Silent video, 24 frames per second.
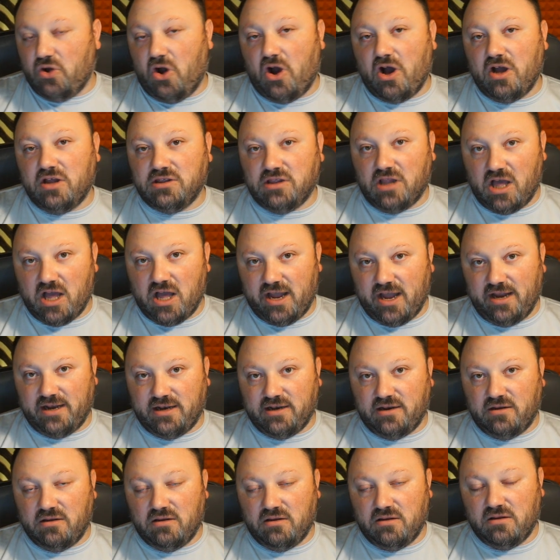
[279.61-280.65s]

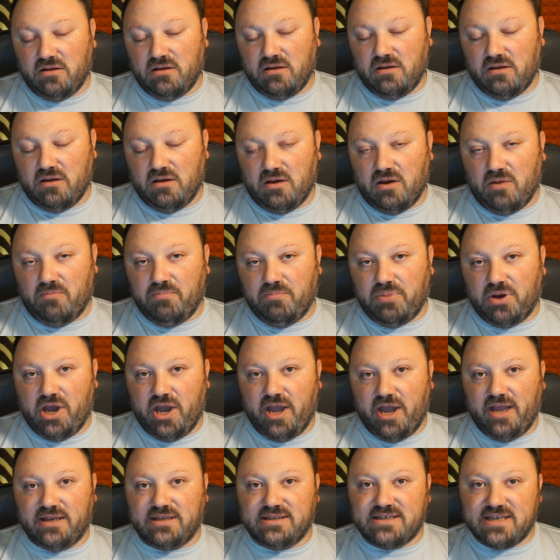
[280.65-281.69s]
online
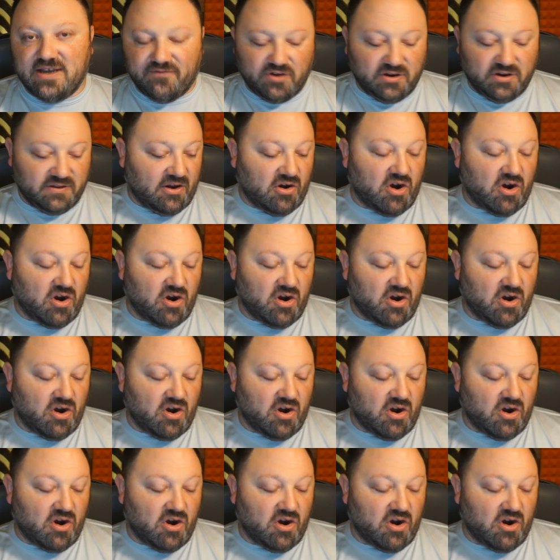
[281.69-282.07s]
but different.